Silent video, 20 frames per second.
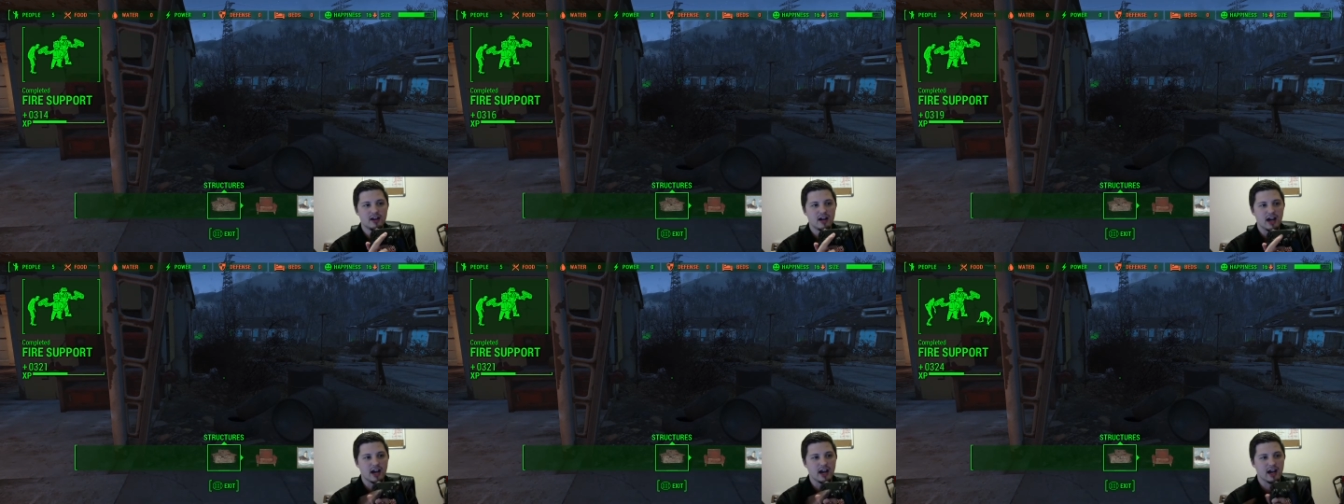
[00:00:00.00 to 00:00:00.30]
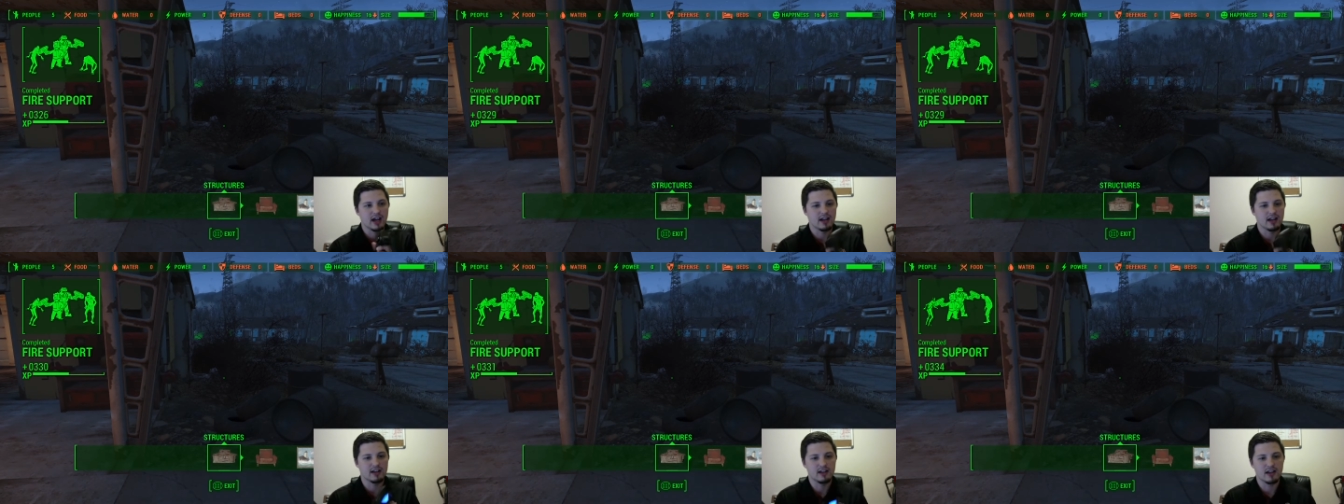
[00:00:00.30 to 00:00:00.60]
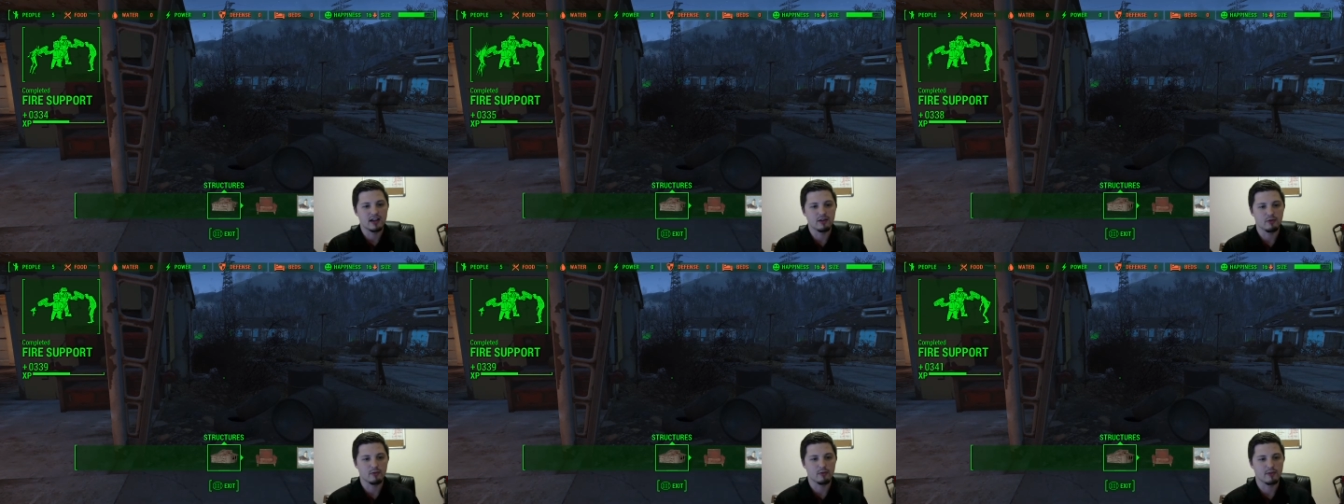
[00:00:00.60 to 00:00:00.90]
and
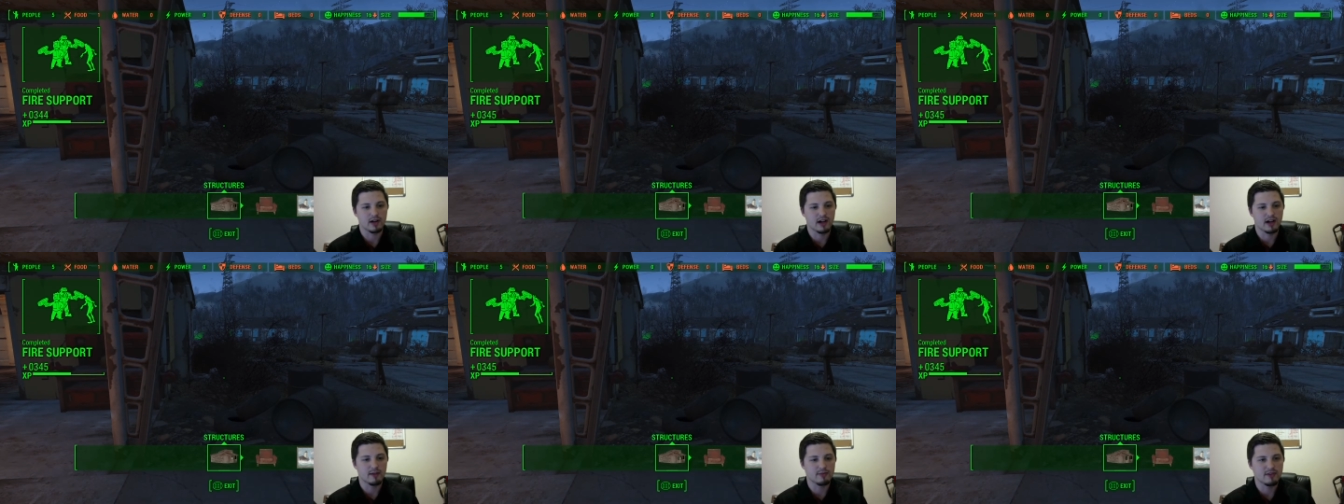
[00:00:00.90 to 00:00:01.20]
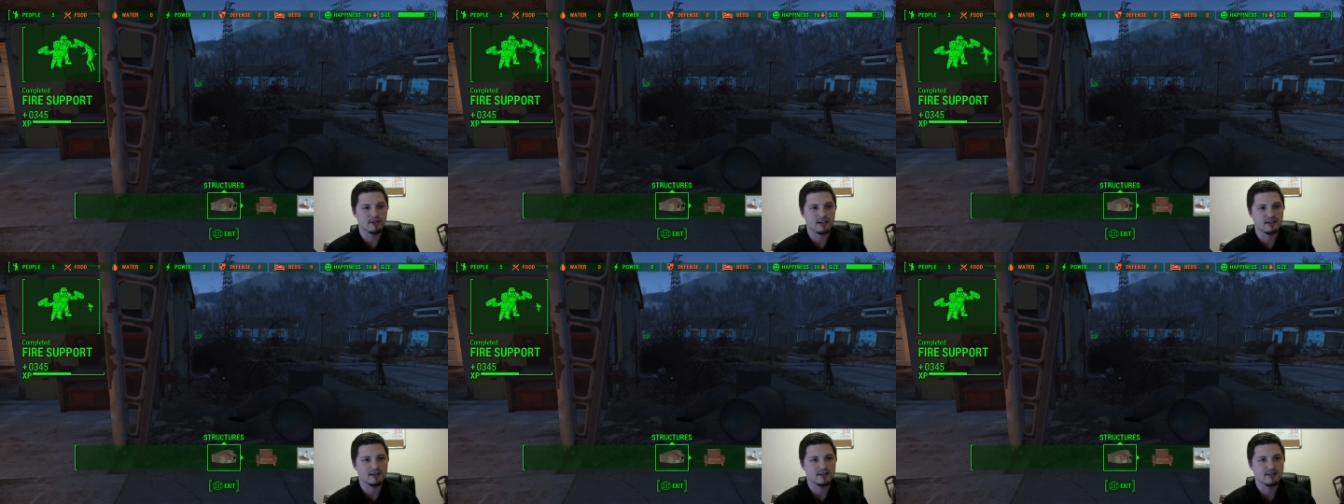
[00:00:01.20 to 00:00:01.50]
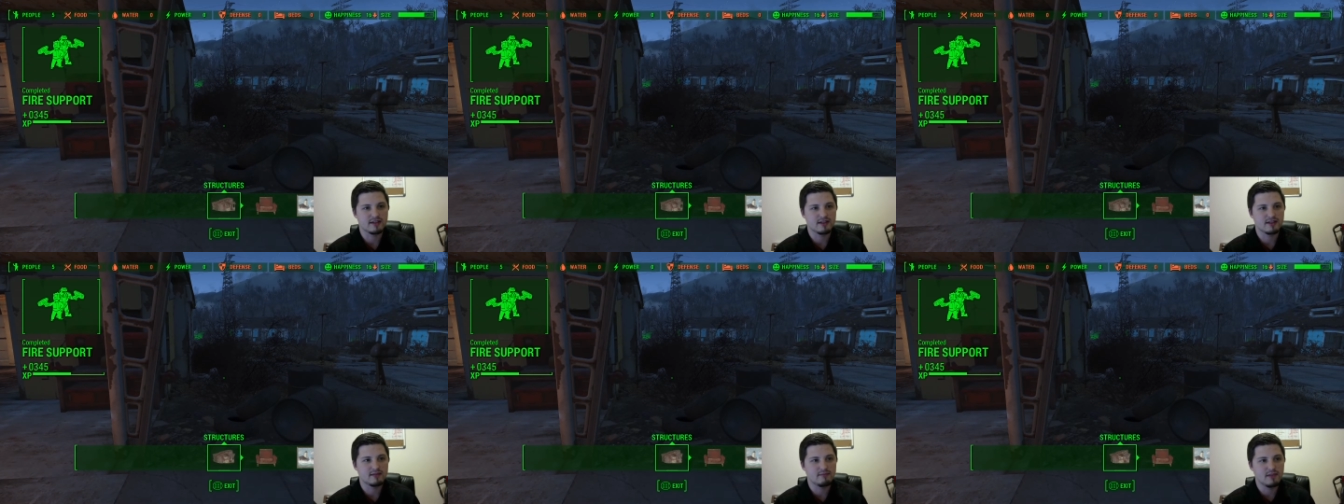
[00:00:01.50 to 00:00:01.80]
it will bring up
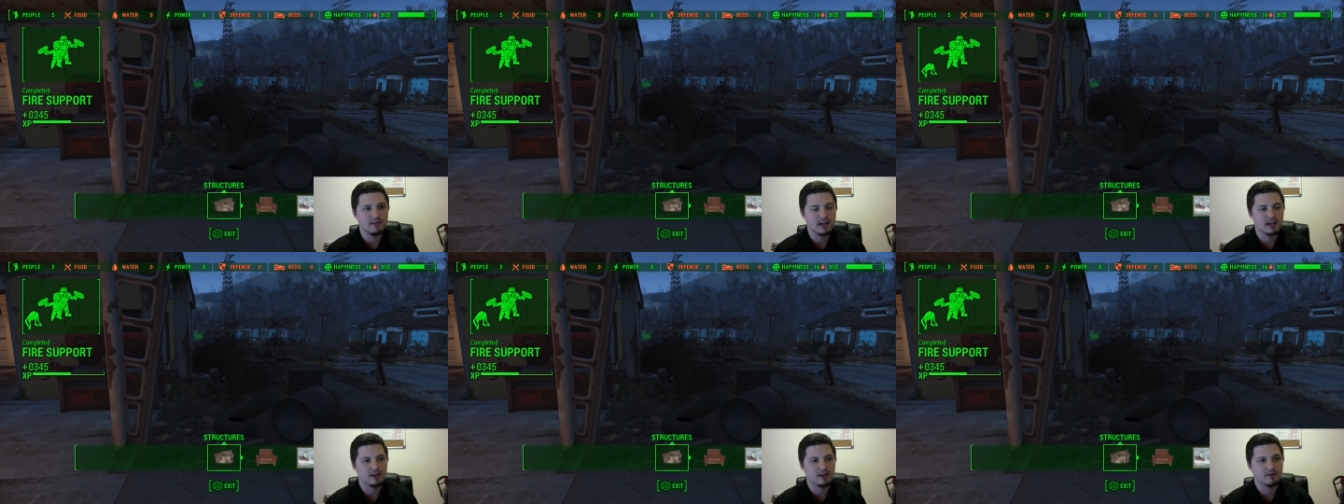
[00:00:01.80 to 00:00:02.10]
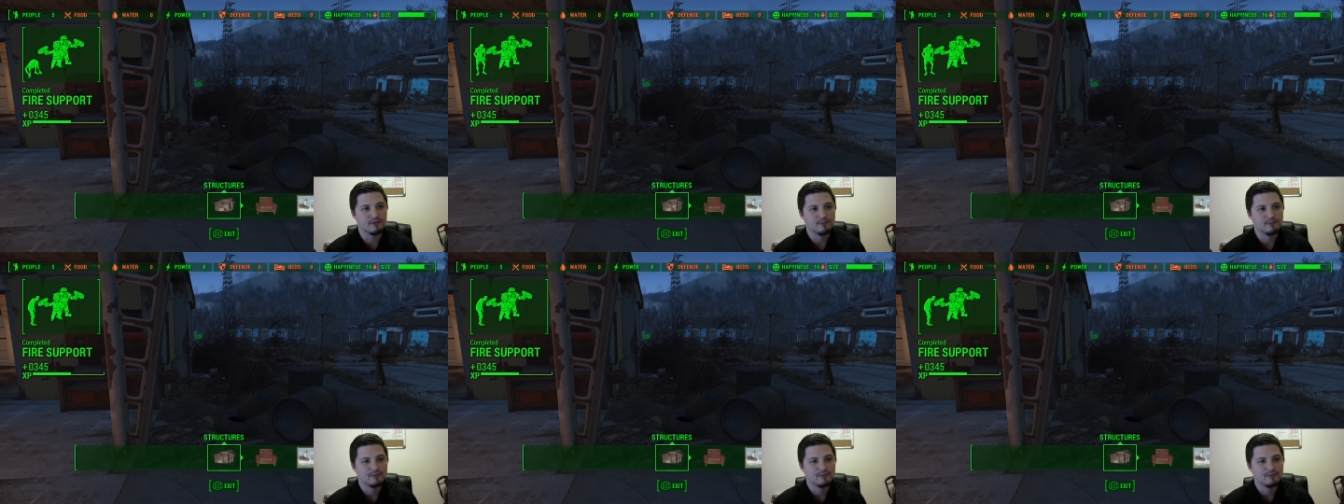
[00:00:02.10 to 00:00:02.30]
this menu.